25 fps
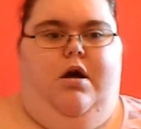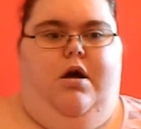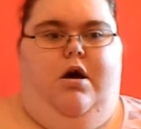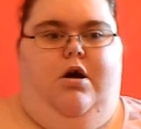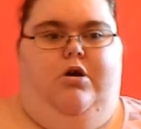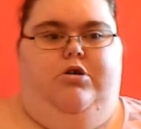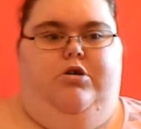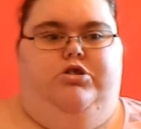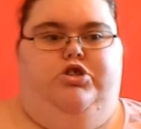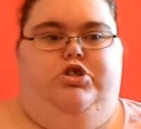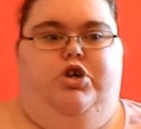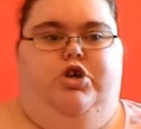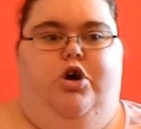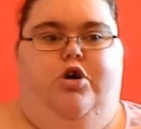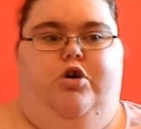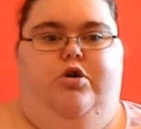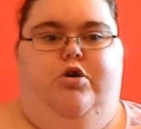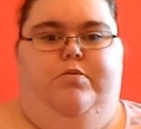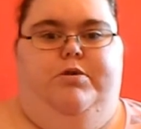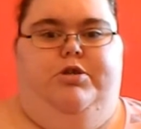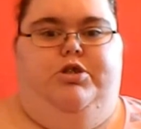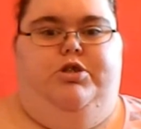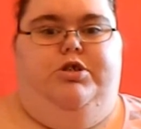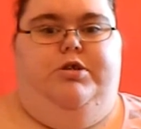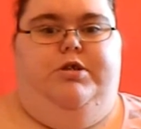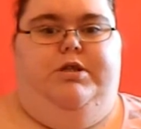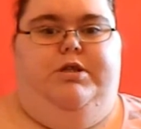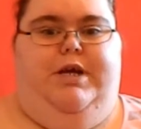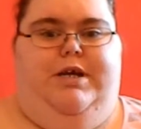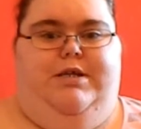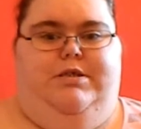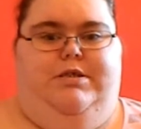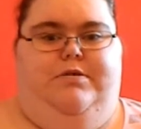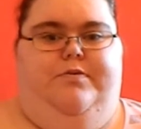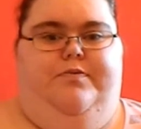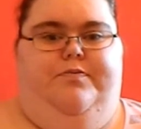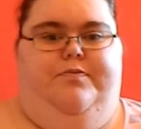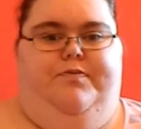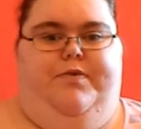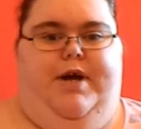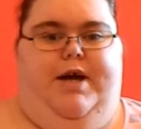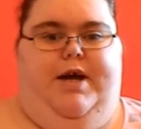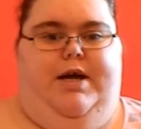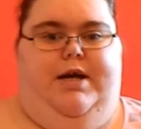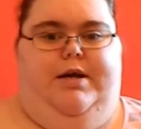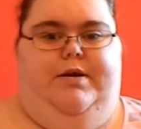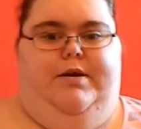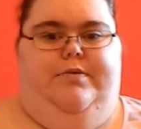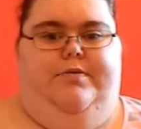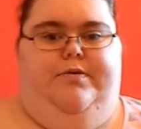October
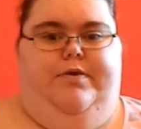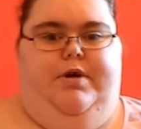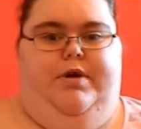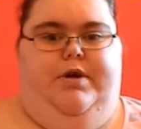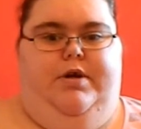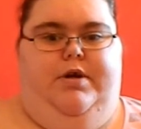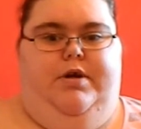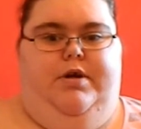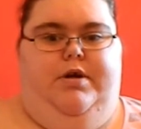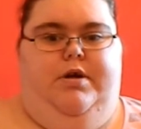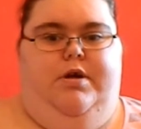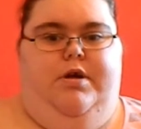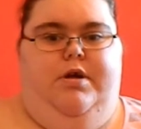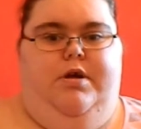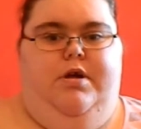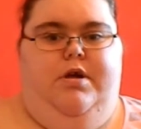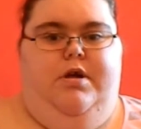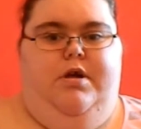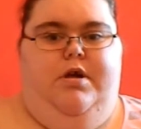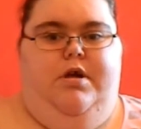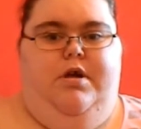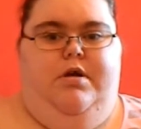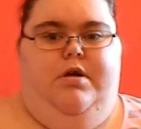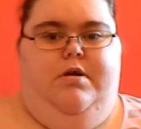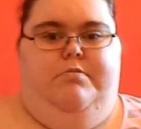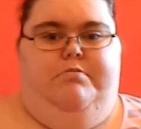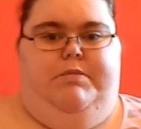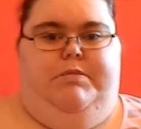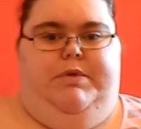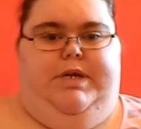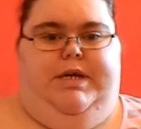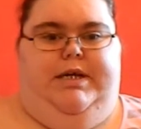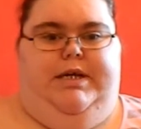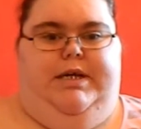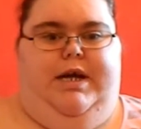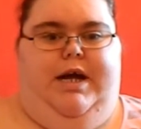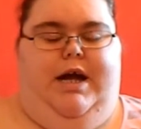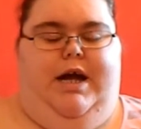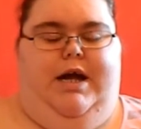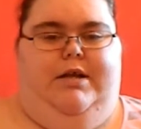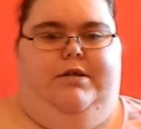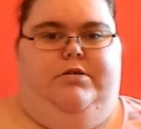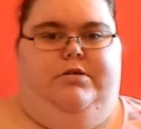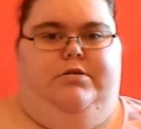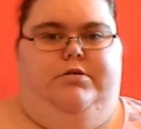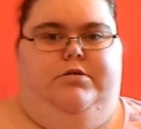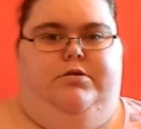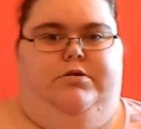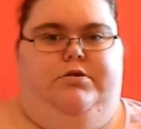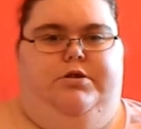2005, my nana had
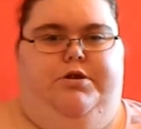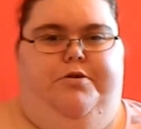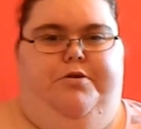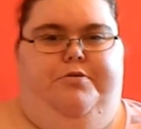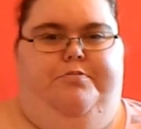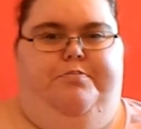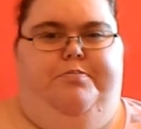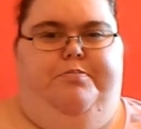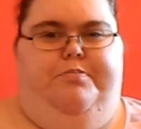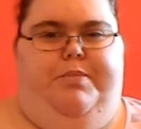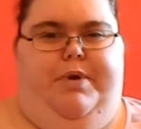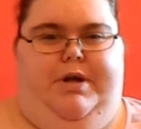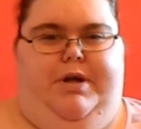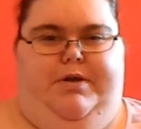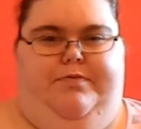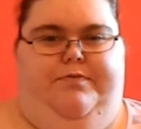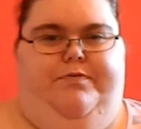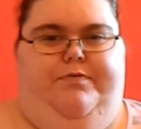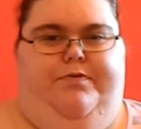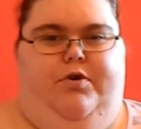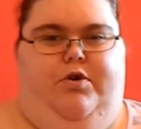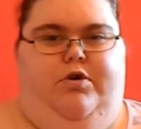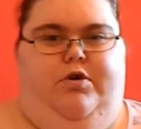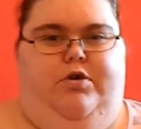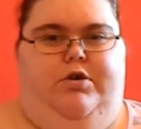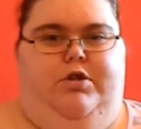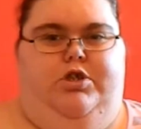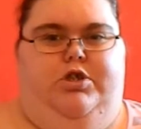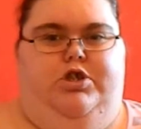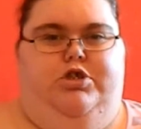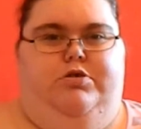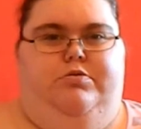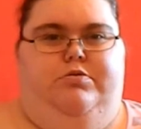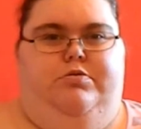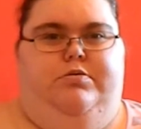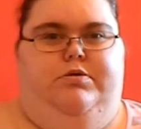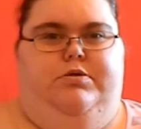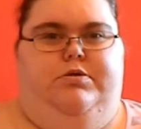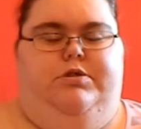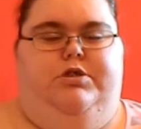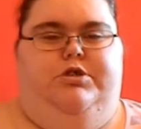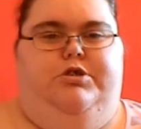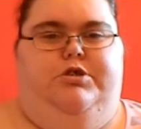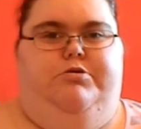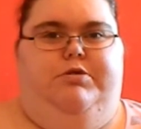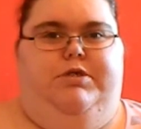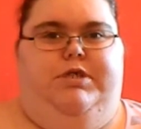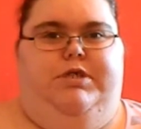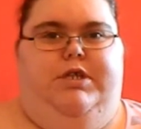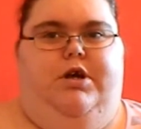a bad fall, and she
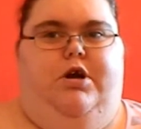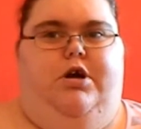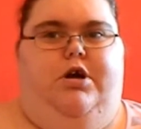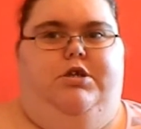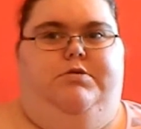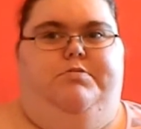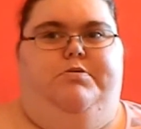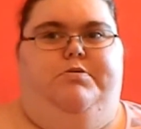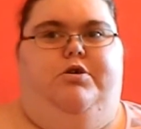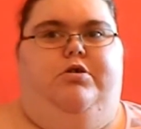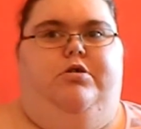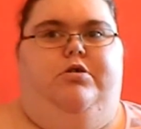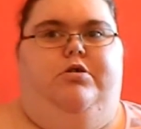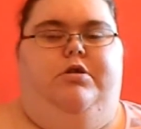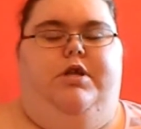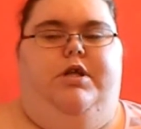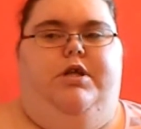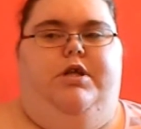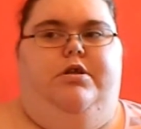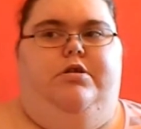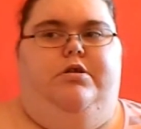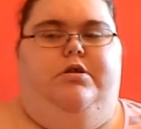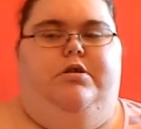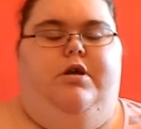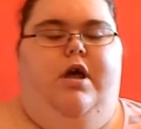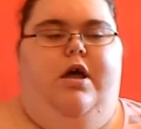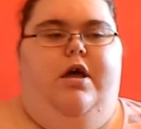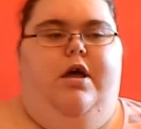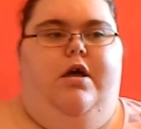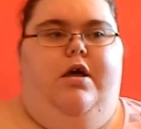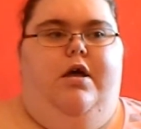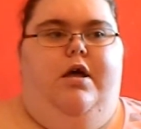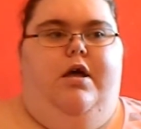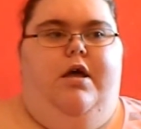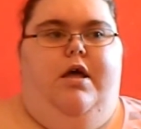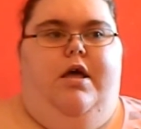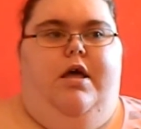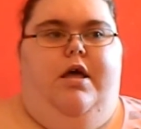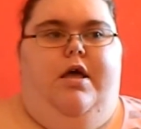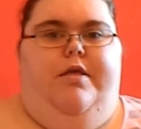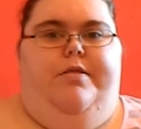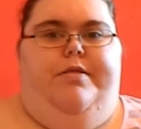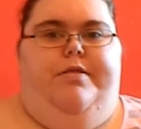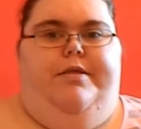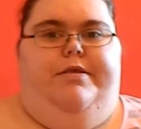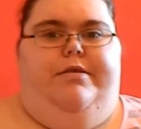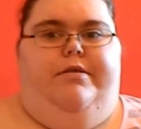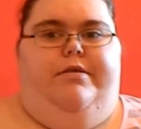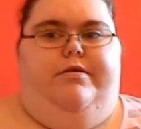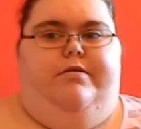was in hospital, and
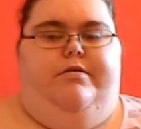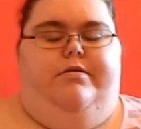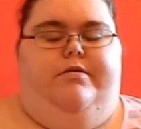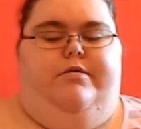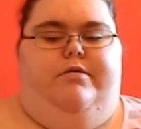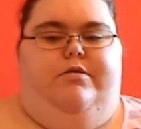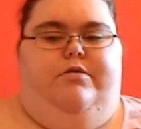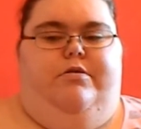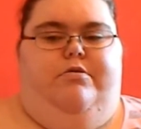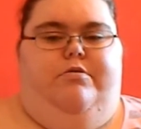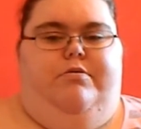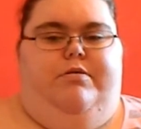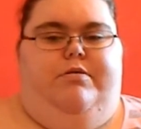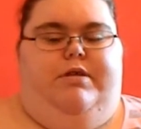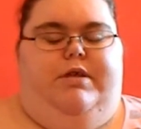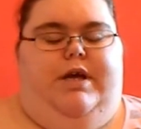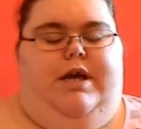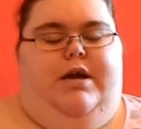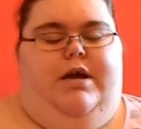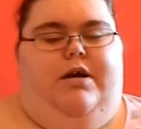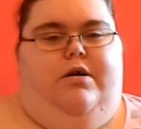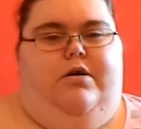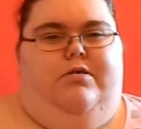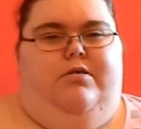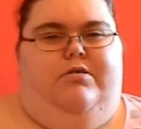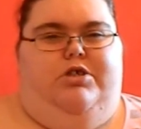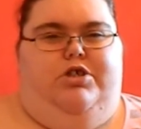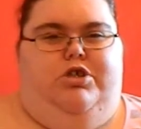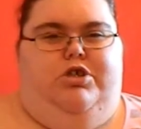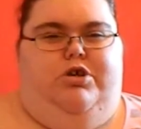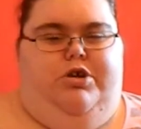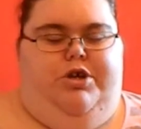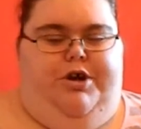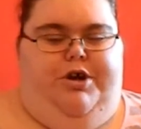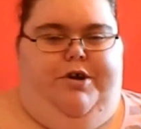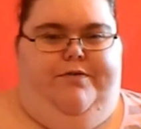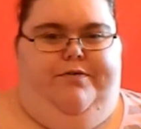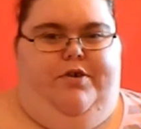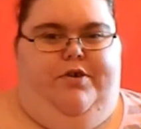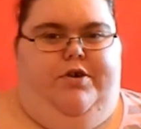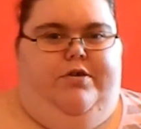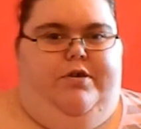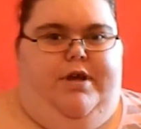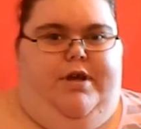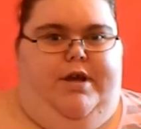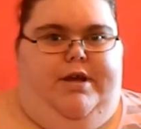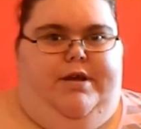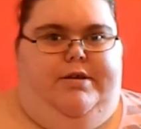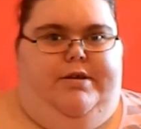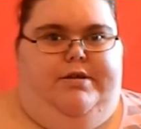there was like, oh, she's only got a few
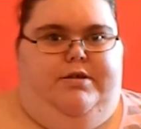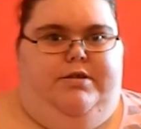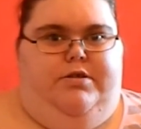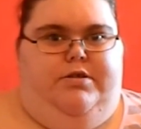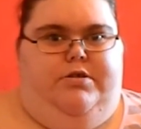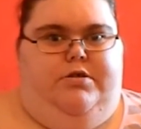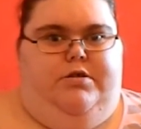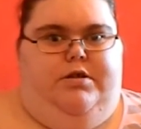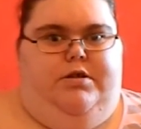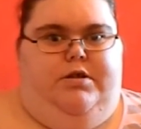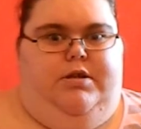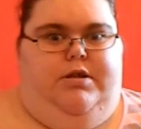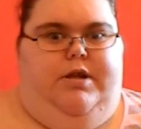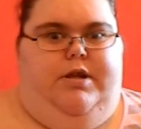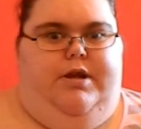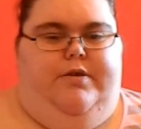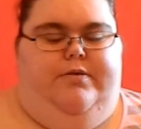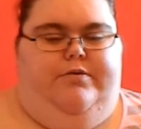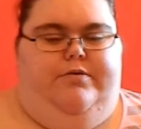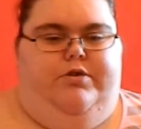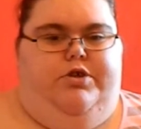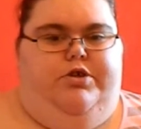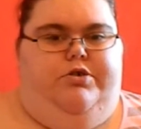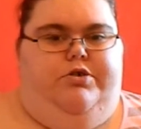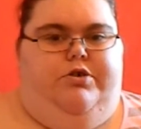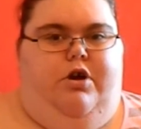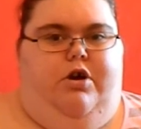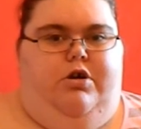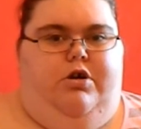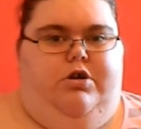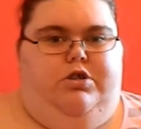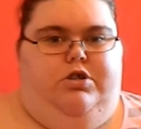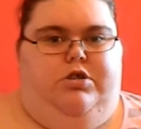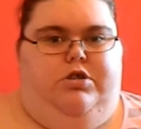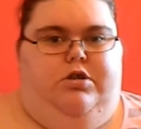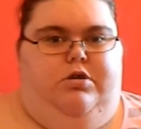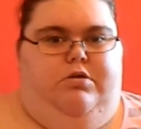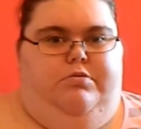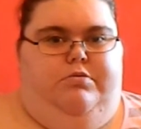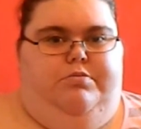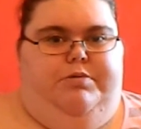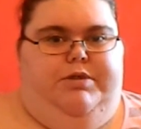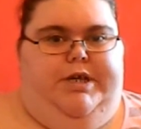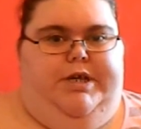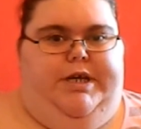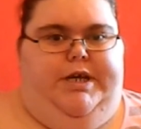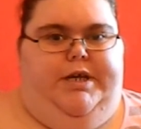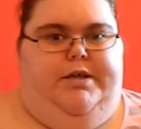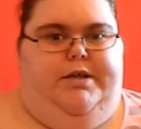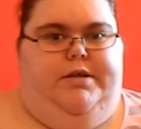days to live. She's got a slow
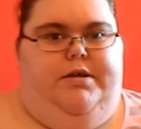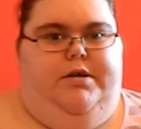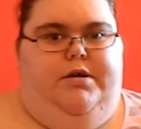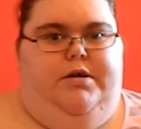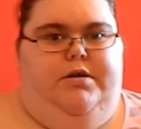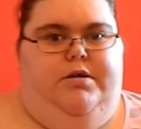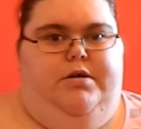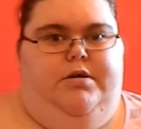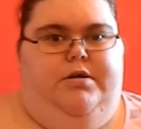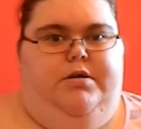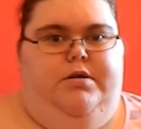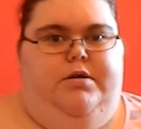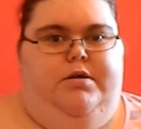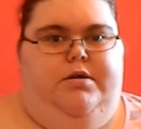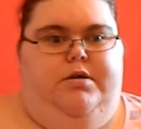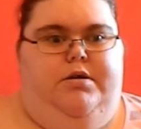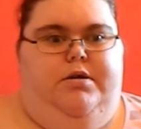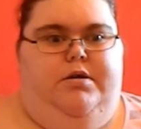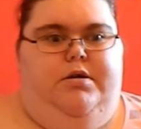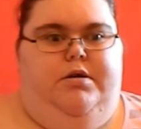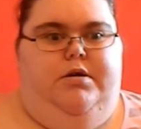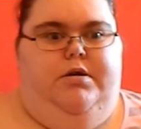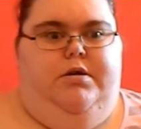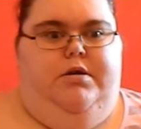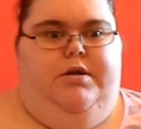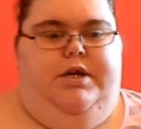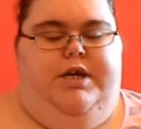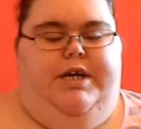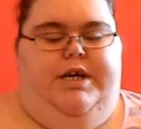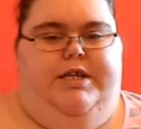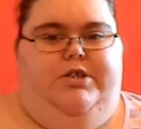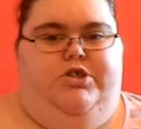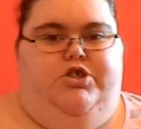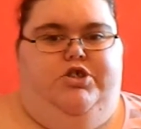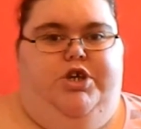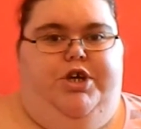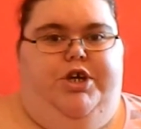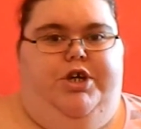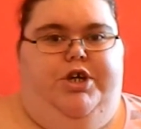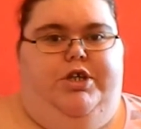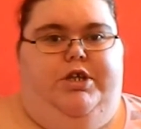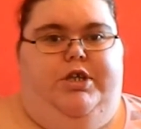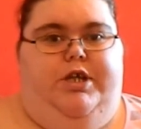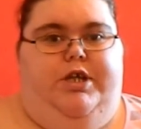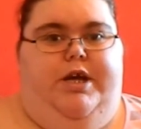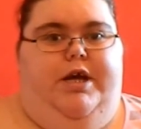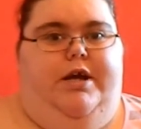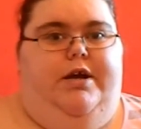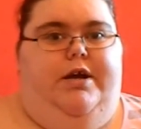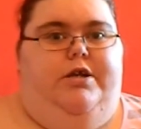bleed
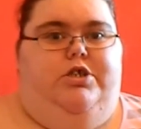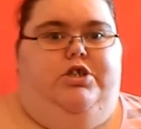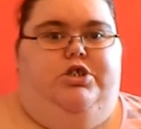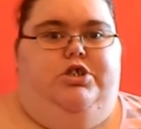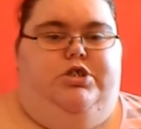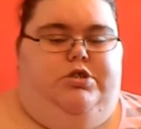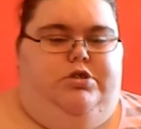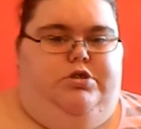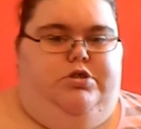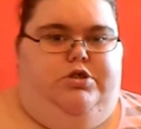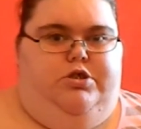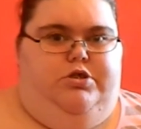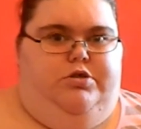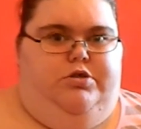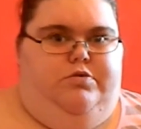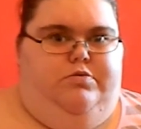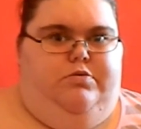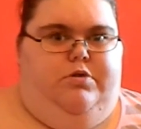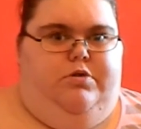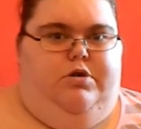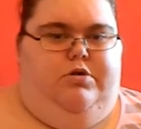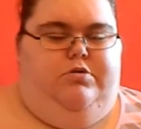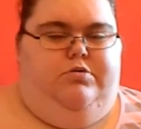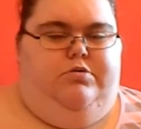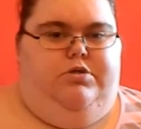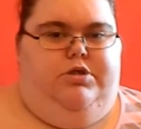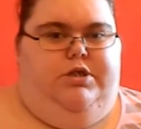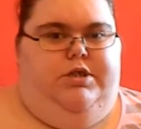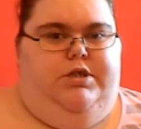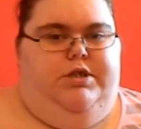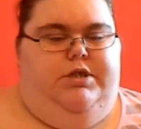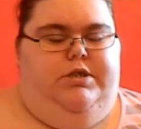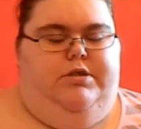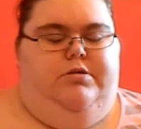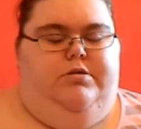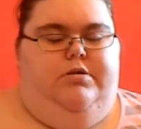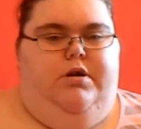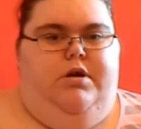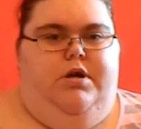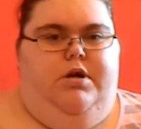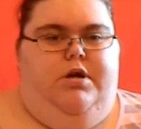internally, and she's too old, and